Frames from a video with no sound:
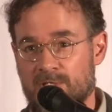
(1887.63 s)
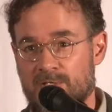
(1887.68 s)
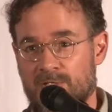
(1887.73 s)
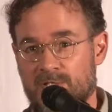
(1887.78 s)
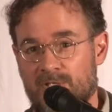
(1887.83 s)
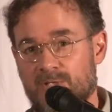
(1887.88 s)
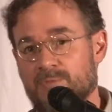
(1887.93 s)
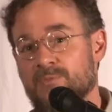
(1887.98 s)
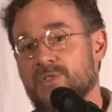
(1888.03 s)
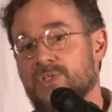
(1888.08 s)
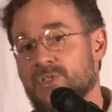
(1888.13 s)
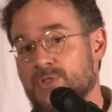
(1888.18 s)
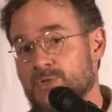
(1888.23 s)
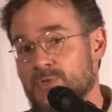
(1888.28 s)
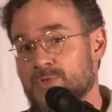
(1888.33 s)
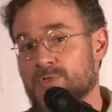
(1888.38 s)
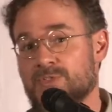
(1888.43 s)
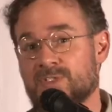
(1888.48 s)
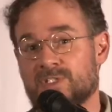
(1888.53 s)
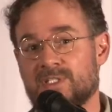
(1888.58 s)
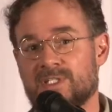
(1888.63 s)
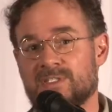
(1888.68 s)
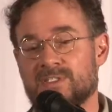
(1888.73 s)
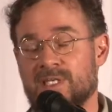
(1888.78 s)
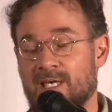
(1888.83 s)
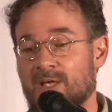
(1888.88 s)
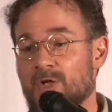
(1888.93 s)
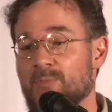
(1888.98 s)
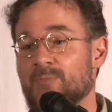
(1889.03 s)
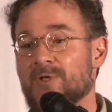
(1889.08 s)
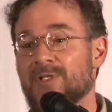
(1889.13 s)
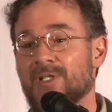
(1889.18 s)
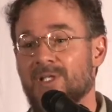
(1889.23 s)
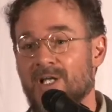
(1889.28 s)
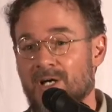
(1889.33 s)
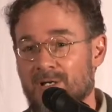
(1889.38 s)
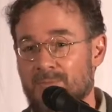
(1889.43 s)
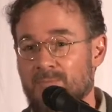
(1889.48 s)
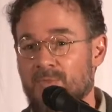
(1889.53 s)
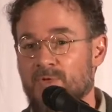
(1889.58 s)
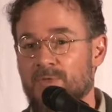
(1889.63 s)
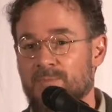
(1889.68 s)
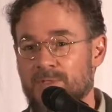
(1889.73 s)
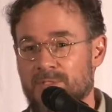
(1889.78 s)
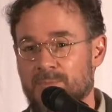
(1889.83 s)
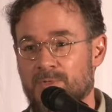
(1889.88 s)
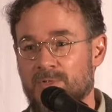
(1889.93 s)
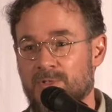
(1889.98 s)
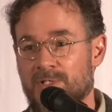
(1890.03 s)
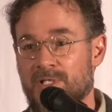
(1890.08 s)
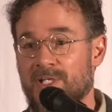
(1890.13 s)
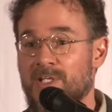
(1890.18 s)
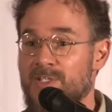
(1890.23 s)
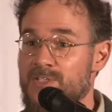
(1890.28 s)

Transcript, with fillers: that can be used to help a lot more people,